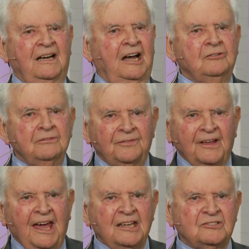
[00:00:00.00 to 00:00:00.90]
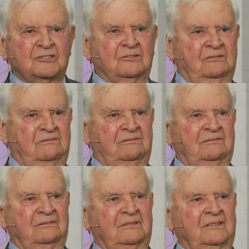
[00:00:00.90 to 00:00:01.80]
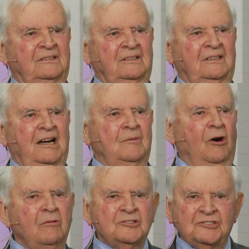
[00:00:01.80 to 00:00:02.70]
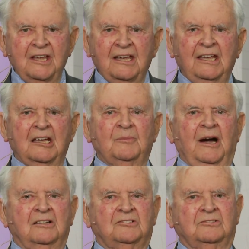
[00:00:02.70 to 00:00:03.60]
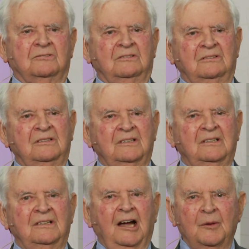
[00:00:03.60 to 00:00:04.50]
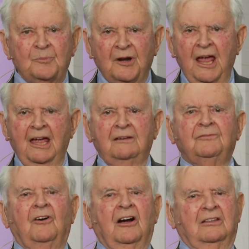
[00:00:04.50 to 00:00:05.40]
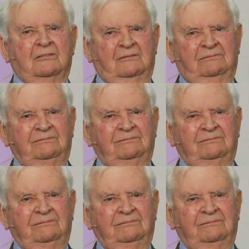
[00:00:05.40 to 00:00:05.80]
I don't forget you. I'm always thinking about you. I'm praying for you.